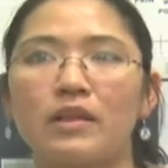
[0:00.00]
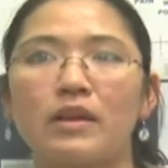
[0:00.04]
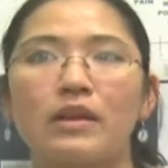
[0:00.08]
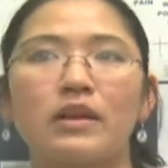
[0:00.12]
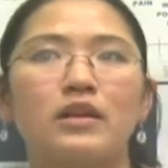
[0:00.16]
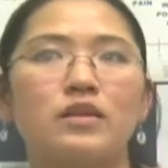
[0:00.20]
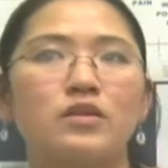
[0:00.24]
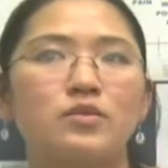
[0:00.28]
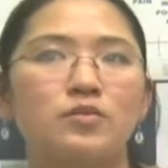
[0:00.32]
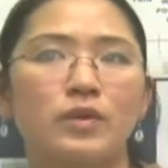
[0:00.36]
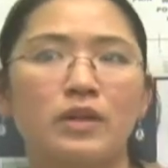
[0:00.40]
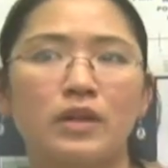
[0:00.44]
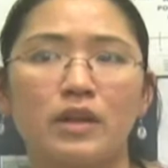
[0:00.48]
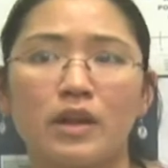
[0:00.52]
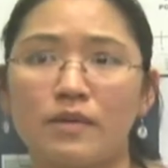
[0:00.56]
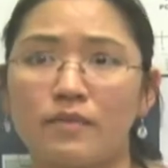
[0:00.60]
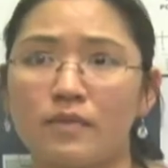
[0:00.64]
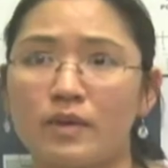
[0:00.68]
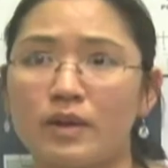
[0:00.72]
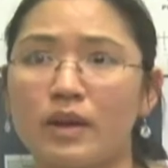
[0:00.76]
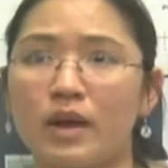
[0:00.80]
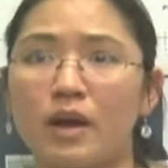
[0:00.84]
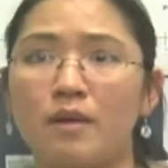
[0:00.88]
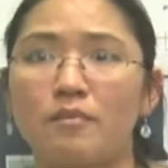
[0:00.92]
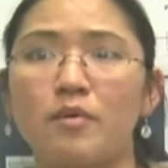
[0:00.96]
The kids will
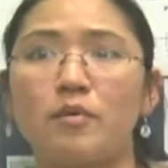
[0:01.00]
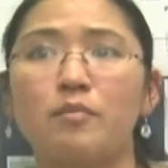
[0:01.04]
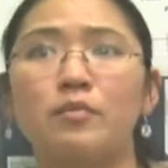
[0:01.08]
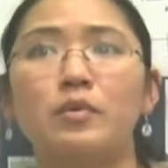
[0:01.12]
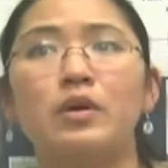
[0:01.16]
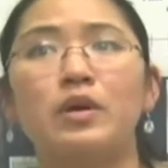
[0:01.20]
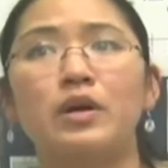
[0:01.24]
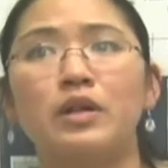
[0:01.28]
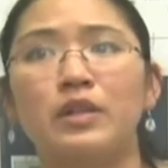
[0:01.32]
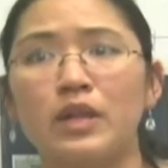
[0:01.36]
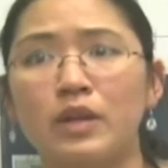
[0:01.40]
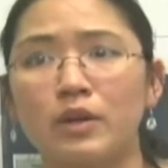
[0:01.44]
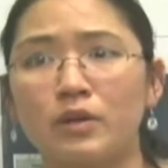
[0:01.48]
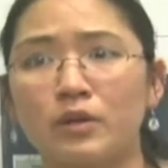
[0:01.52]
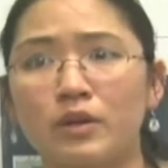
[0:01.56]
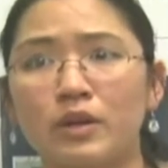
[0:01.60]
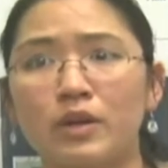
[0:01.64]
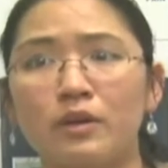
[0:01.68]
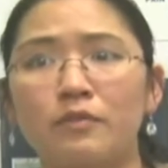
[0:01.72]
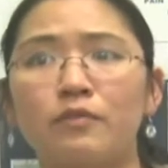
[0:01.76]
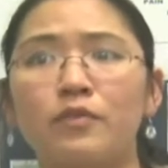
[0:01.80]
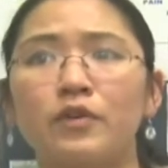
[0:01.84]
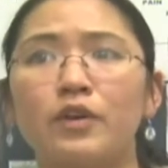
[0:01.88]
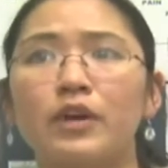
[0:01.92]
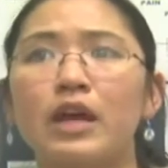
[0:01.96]
never come in because they're going
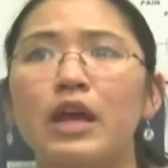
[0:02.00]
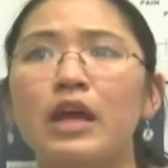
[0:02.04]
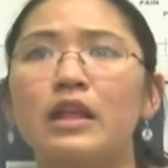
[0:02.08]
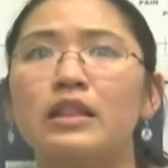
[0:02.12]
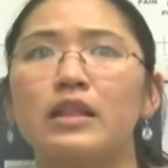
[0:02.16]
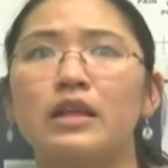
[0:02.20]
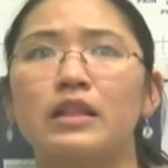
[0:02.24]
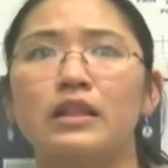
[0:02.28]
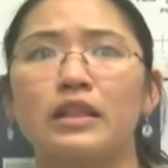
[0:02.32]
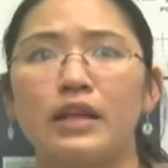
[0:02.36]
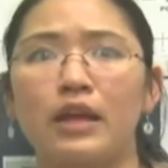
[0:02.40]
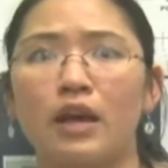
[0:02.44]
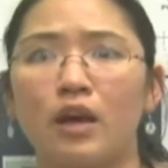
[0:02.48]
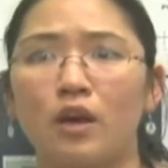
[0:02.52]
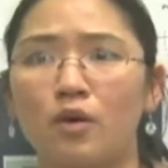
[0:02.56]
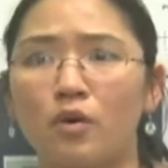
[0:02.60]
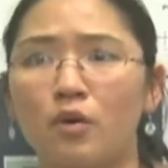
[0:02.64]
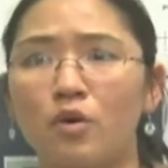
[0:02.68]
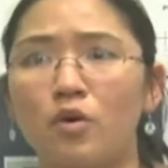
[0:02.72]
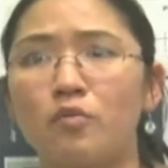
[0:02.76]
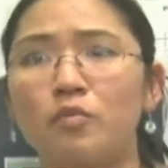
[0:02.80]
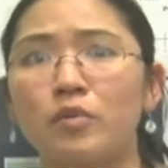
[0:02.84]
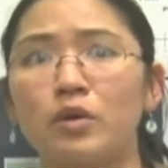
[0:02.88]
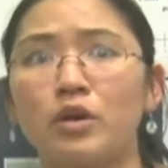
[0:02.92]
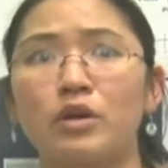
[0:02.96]
to forget that they are
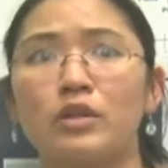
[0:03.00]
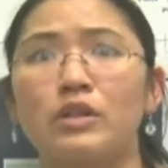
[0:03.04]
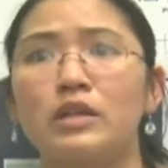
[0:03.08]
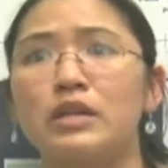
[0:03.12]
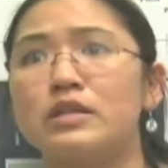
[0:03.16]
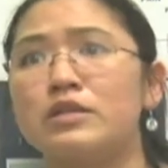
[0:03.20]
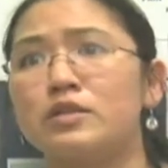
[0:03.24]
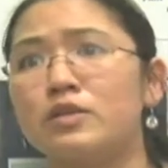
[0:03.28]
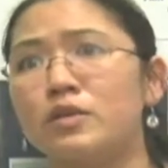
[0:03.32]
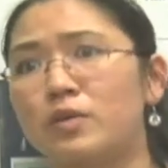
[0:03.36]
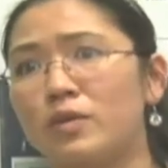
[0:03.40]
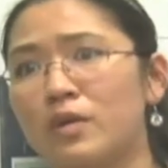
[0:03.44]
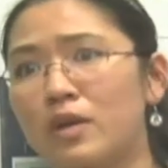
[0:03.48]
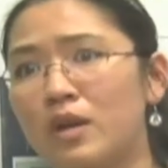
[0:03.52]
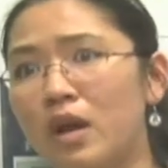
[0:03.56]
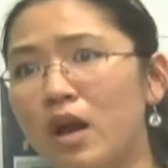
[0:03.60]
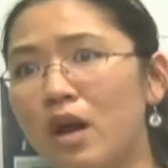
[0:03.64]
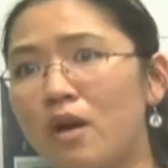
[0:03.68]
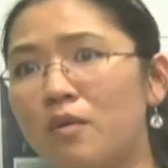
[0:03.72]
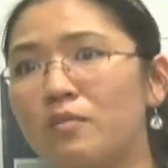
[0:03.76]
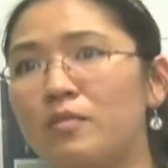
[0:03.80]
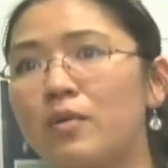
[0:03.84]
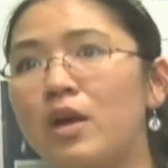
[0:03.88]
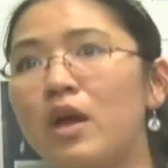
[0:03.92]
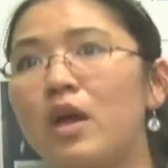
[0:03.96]
cold because they're so
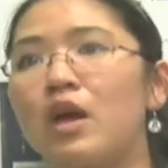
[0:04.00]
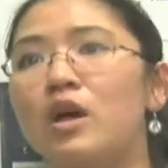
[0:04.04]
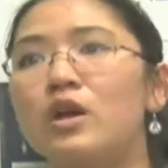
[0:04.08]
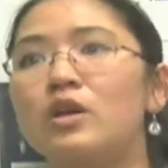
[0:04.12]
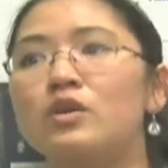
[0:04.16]
numb.